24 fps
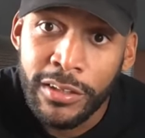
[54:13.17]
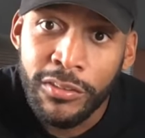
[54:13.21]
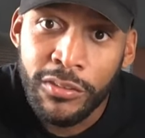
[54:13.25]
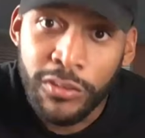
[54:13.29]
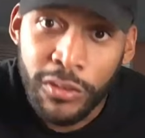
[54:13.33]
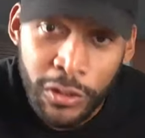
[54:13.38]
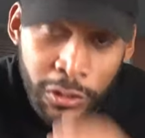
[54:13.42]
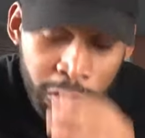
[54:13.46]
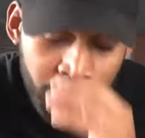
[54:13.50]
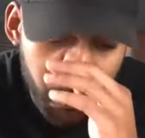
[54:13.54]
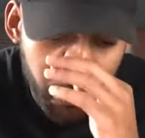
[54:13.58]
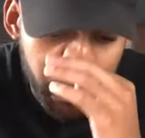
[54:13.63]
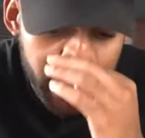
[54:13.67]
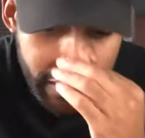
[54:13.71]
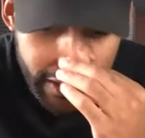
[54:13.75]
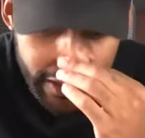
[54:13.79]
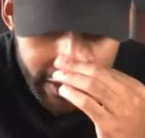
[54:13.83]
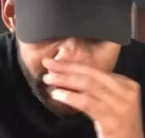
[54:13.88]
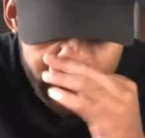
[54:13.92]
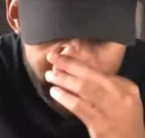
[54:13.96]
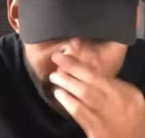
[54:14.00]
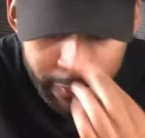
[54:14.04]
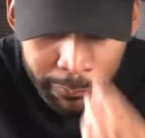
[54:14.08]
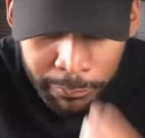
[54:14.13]
So when they
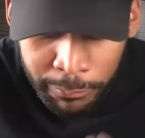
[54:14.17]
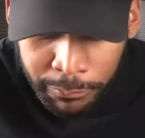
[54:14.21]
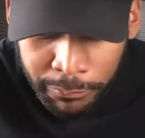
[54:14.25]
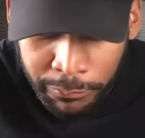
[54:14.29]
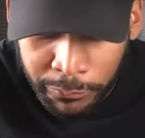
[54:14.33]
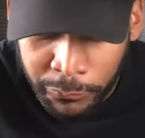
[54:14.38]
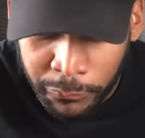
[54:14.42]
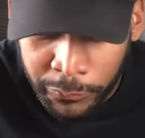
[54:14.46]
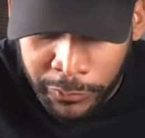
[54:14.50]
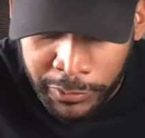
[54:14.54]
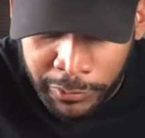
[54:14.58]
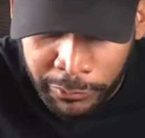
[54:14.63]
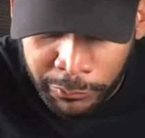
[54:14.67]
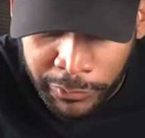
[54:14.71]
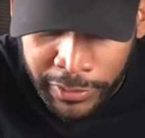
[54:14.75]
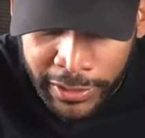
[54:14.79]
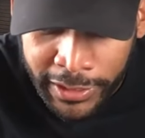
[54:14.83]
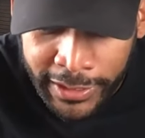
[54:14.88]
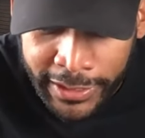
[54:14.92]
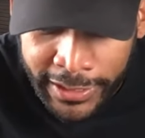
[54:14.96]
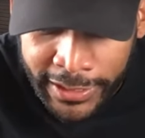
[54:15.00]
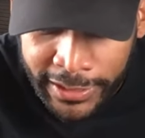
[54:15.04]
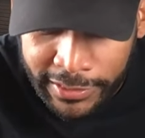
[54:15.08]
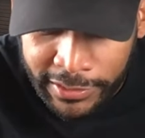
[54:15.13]
when
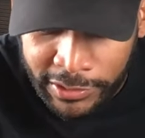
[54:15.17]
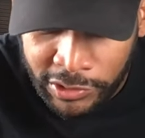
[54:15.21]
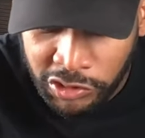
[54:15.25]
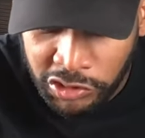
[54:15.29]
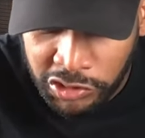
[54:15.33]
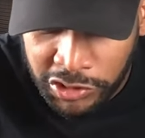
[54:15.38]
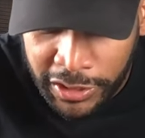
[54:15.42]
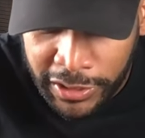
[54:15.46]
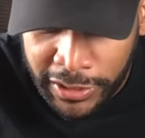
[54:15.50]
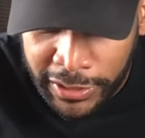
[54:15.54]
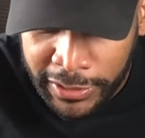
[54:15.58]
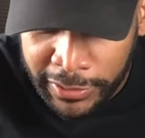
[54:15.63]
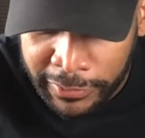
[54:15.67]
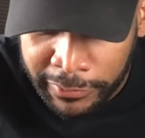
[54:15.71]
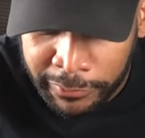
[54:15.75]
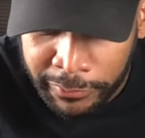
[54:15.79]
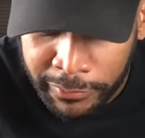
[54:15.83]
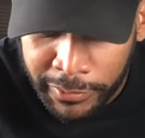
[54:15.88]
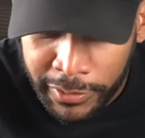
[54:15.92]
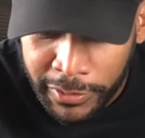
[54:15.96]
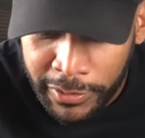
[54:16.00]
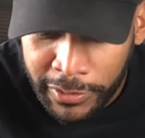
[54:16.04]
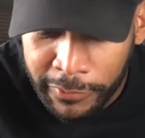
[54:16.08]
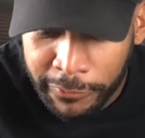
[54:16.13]
I got the Sean
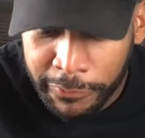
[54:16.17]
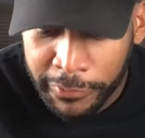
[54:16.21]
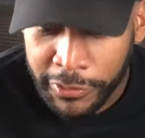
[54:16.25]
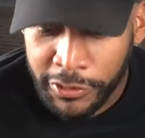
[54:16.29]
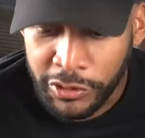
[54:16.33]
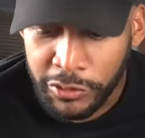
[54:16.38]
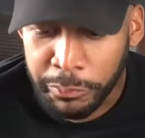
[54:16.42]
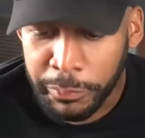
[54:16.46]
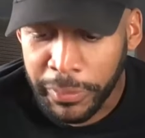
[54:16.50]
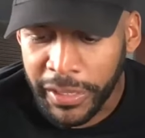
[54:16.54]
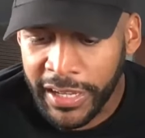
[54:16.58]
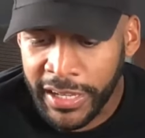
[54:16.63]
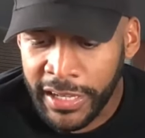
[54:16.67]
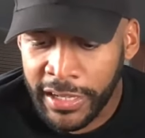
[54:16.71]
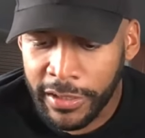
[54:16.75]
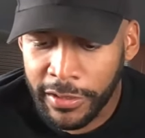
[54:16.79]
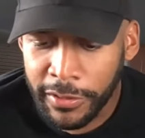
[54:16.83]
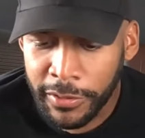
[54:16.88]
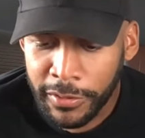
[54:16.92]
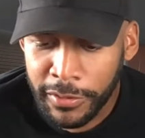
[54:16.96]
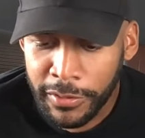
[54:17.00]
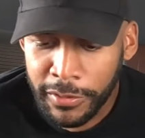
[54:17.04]
footage back,